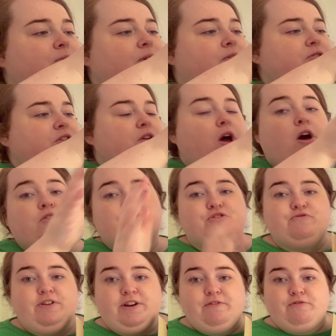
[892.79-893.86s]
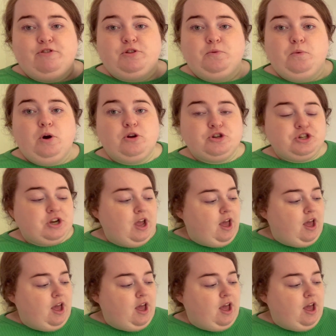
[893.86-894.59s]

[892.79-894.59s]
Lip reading: so I'll just run it through the wash.